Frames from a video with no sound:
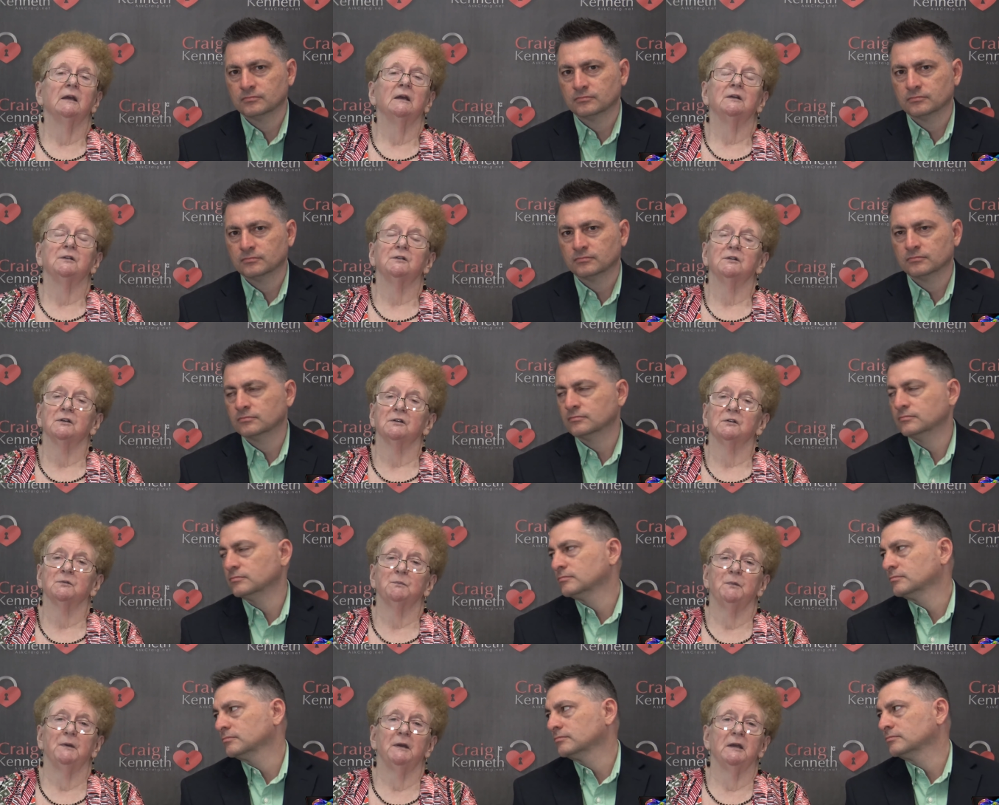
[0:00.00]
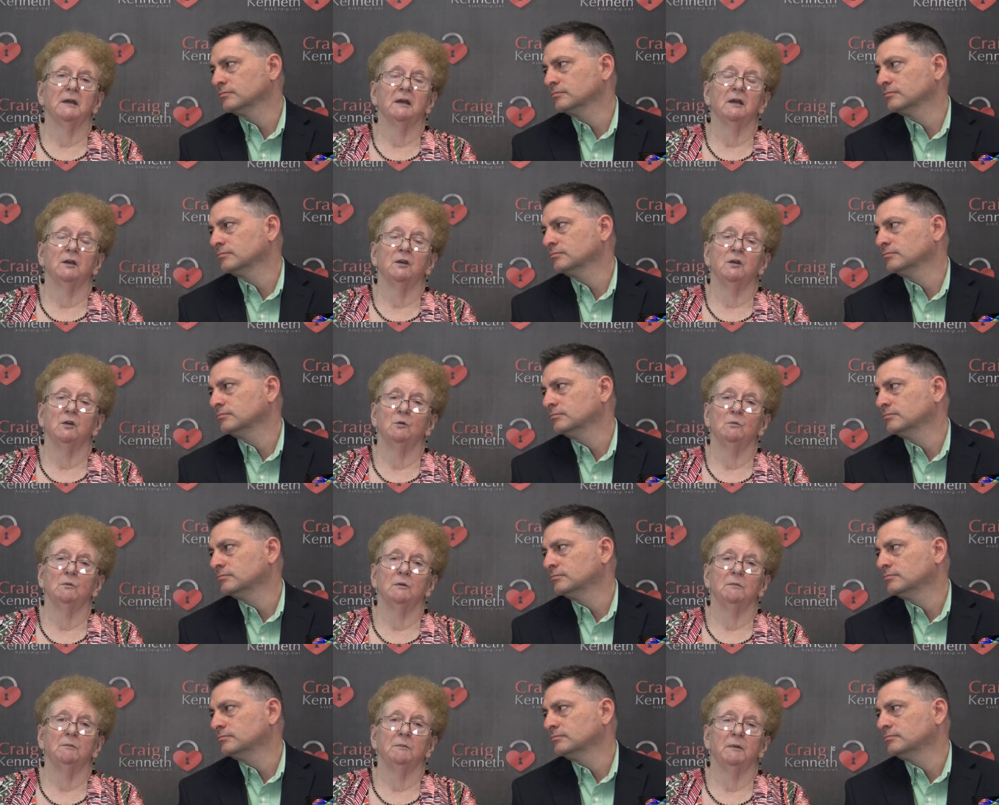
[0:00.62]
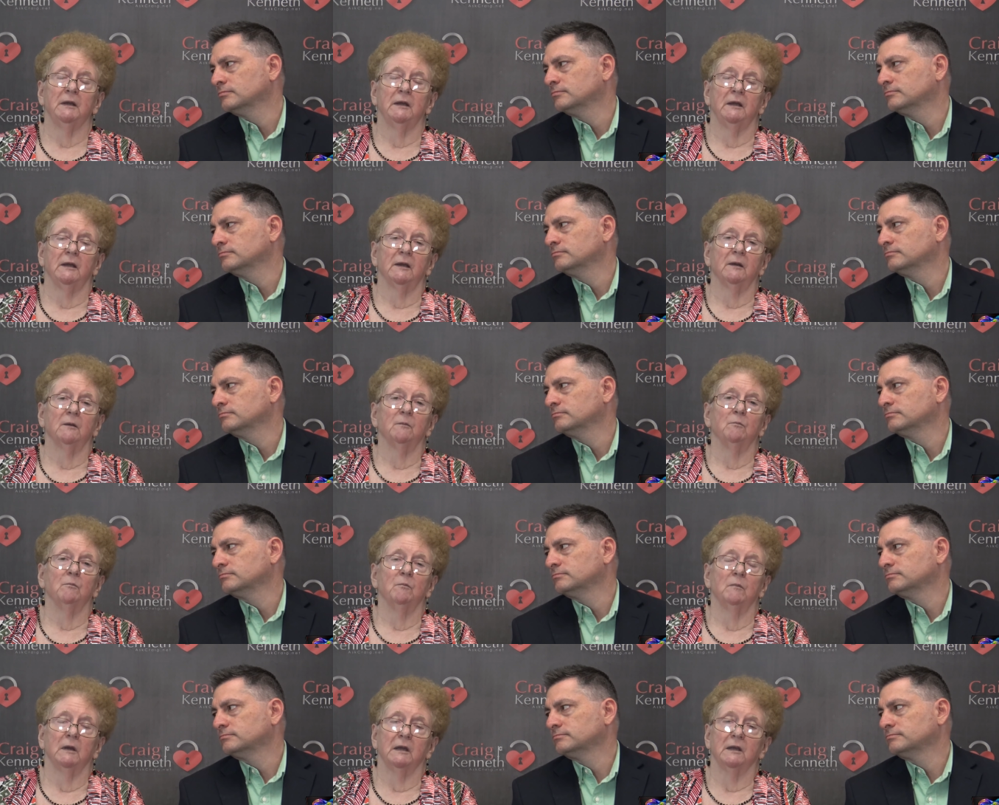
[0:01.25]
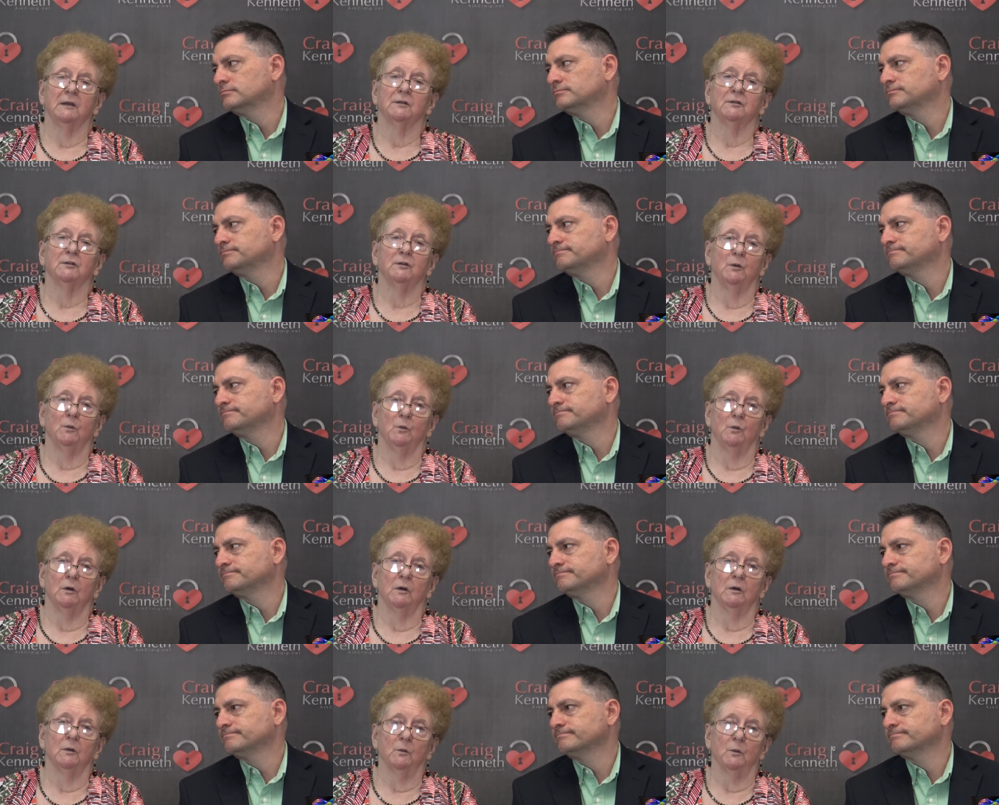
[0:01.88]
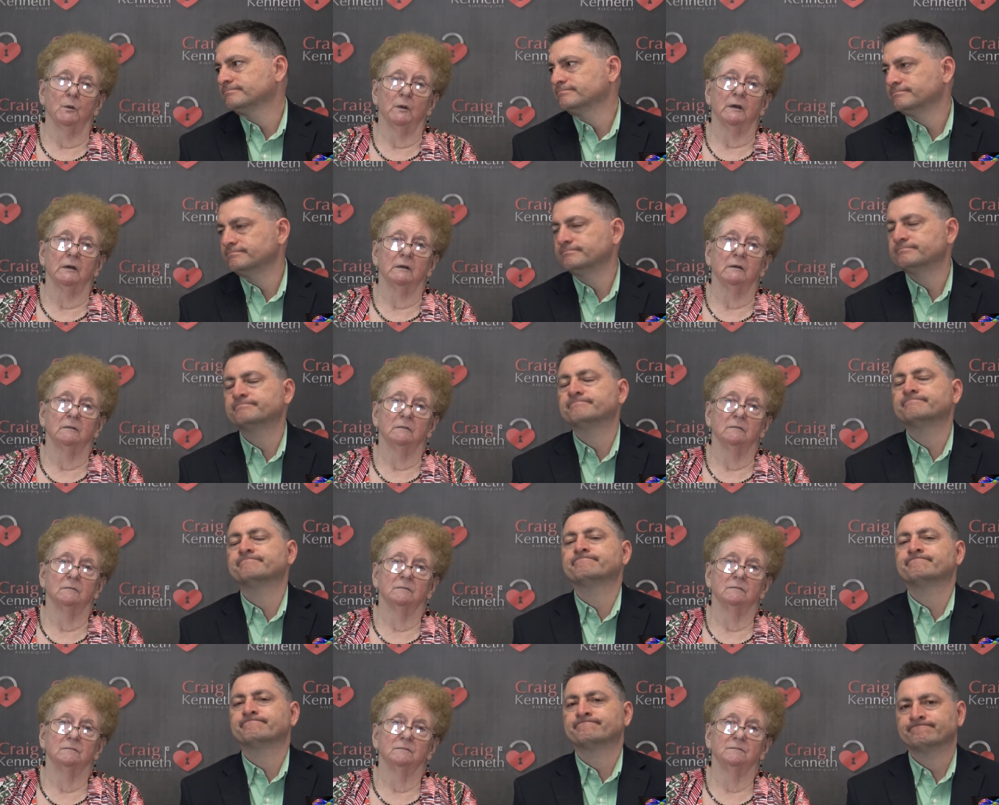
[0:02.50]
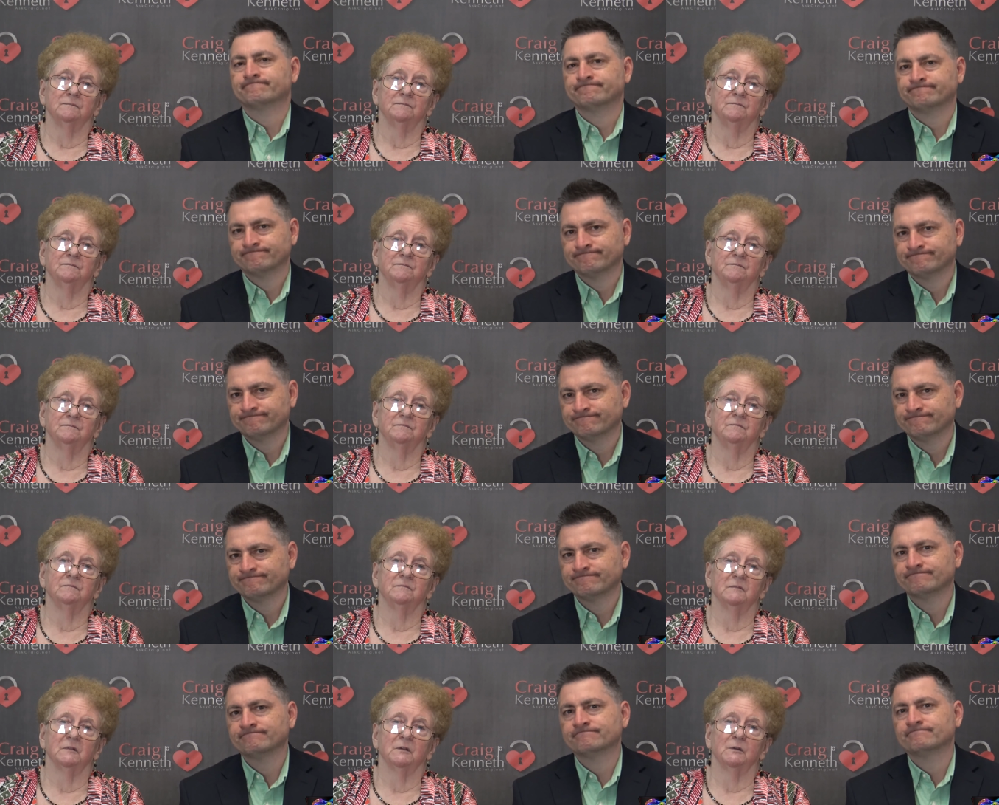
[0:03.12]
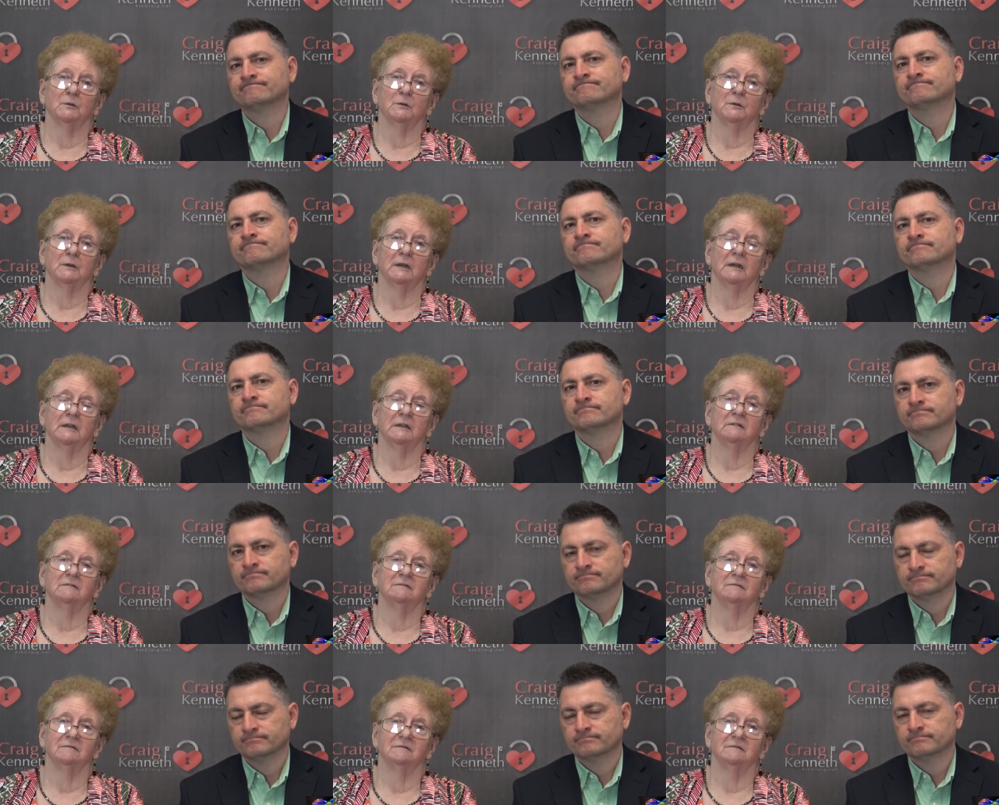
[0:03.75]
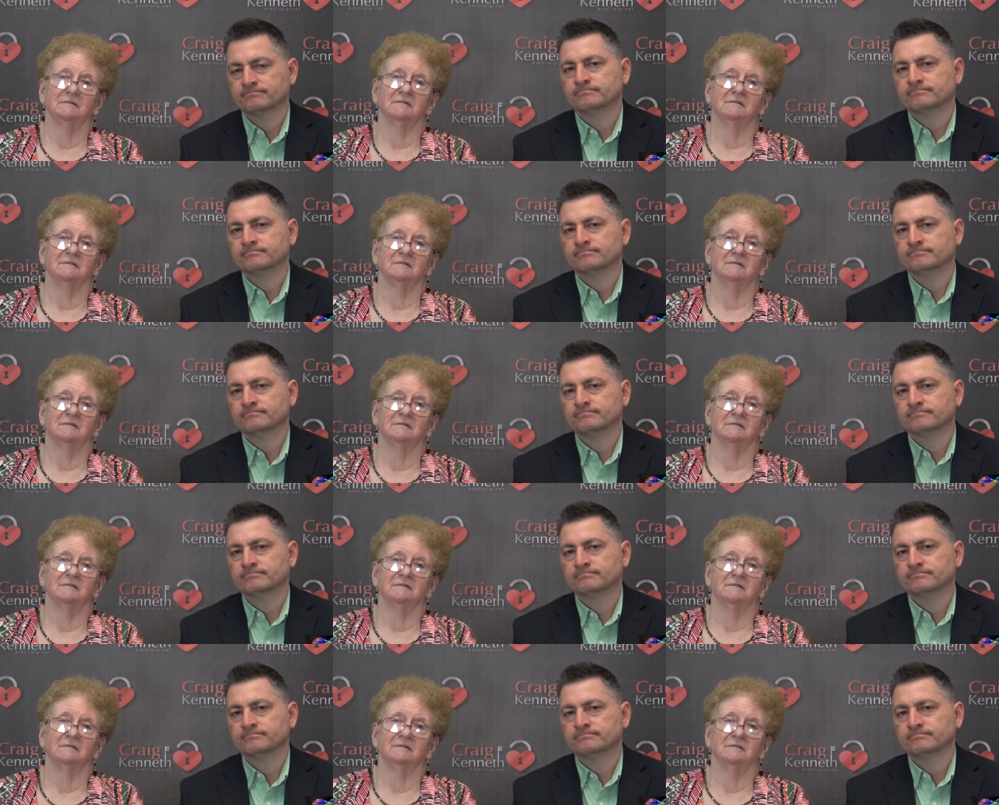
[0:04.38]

Speaker 1: just being a human being makes you want one. Okay?